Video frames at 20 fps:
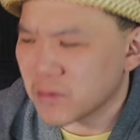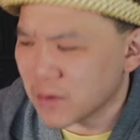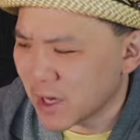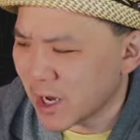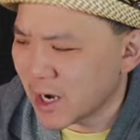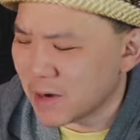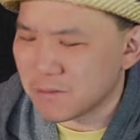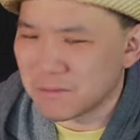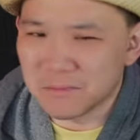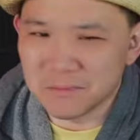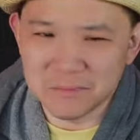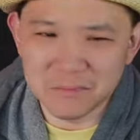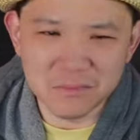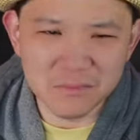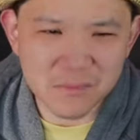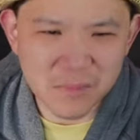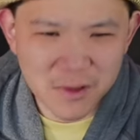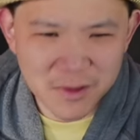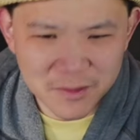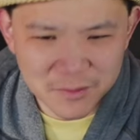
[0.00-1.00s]
Yep.
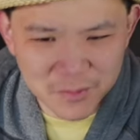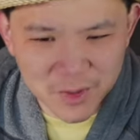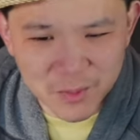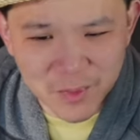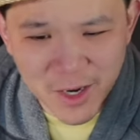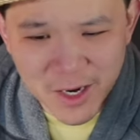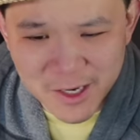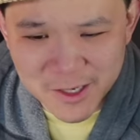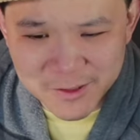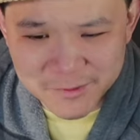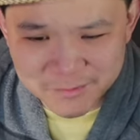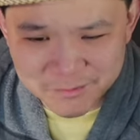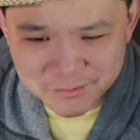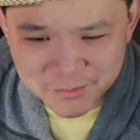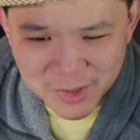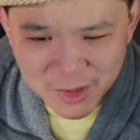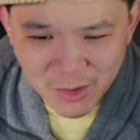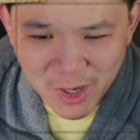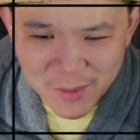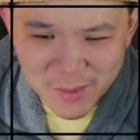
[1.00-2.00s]
Be right
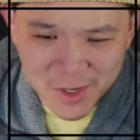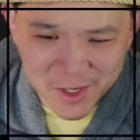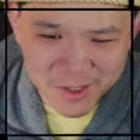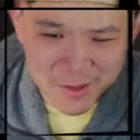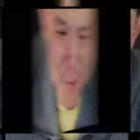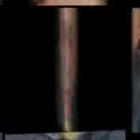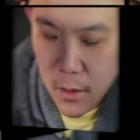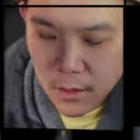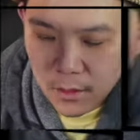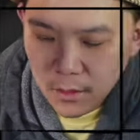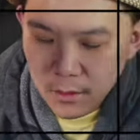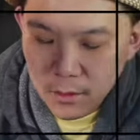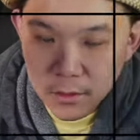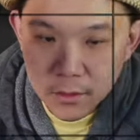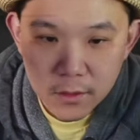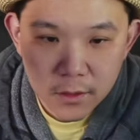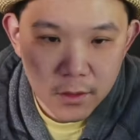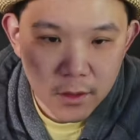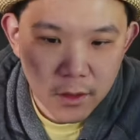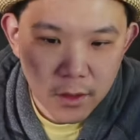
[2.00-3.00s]
back.
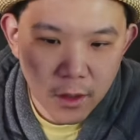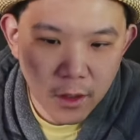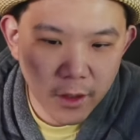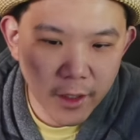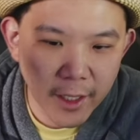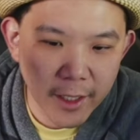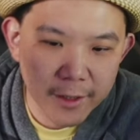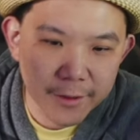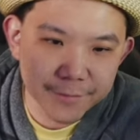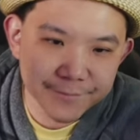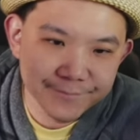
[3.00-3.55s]
Okay.